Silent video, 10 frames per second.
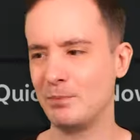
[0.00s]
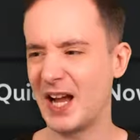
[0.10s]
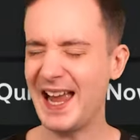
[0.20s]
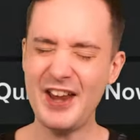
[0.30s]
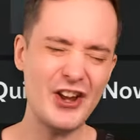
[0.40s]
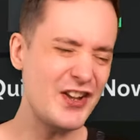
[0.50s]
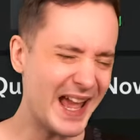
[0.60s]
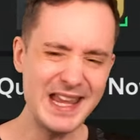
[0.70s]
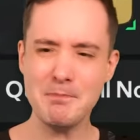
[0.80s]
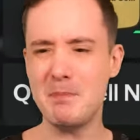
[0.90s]
I had a
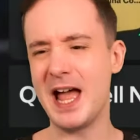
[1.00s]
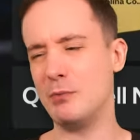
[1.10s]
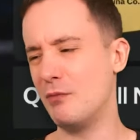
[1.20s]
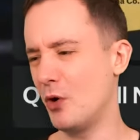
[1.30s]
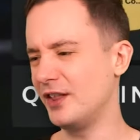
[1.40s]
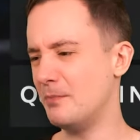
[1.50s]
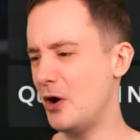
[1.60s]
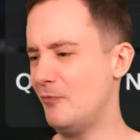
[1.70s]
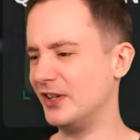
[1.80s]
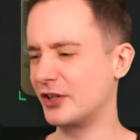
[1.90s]
nightmare with one of the
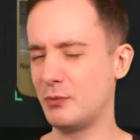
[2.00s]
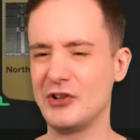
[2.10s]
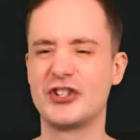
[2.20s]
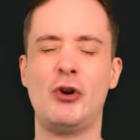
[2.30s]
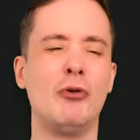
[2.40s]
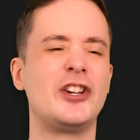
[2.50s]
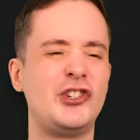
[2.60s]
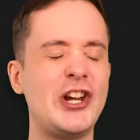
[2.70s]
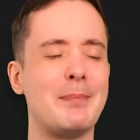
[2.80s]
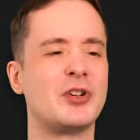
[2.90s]
moments as well. Score a
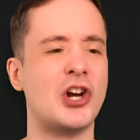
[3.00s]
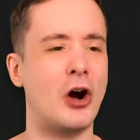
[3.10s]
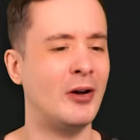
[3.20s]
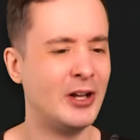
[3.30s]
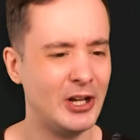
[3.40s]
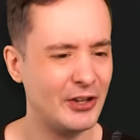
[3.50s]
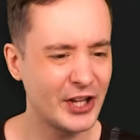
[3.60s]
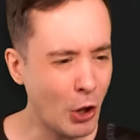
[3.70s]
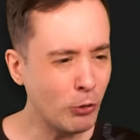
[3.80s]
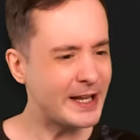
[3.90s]
chip shot. The
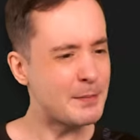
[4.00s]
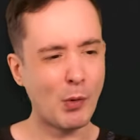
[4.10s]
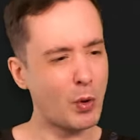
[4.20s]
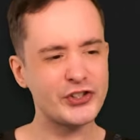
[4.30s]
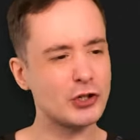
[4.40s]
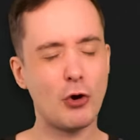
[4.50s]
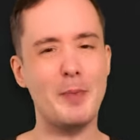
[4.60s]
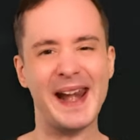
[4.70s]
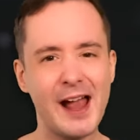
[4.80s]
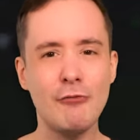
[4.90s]
goalkeeper wasn't
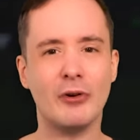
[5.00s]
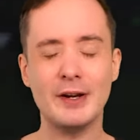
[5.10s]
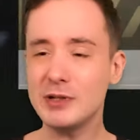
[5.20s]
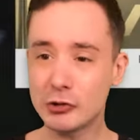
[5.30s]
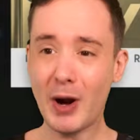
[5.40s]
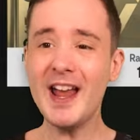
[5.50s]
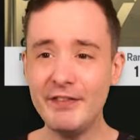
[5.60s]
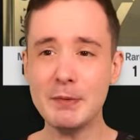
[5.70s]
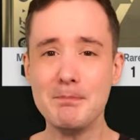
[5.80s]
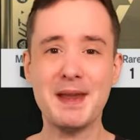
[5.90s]
coming out. He was
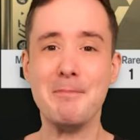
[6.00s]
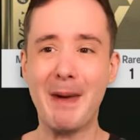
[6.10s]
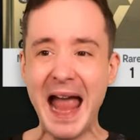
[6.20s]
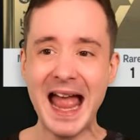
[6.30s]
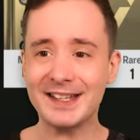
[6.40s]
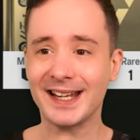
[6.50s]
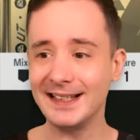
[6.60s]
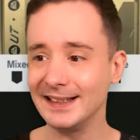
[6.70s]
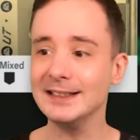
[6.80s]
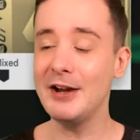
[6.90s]
driving me mad.
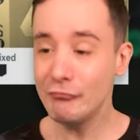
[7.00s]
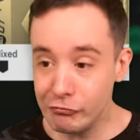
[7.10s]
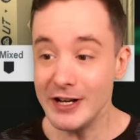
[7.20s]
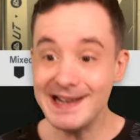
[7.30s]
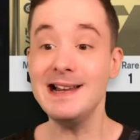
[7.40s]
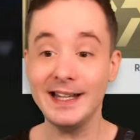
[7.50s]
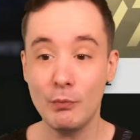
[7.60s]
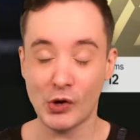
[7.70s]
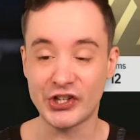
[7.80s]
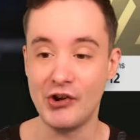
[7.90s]
It really
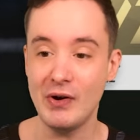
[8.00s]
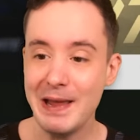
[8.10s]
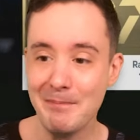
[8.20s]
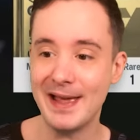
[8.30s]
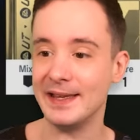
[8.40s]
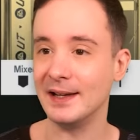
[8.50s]
was annoying me.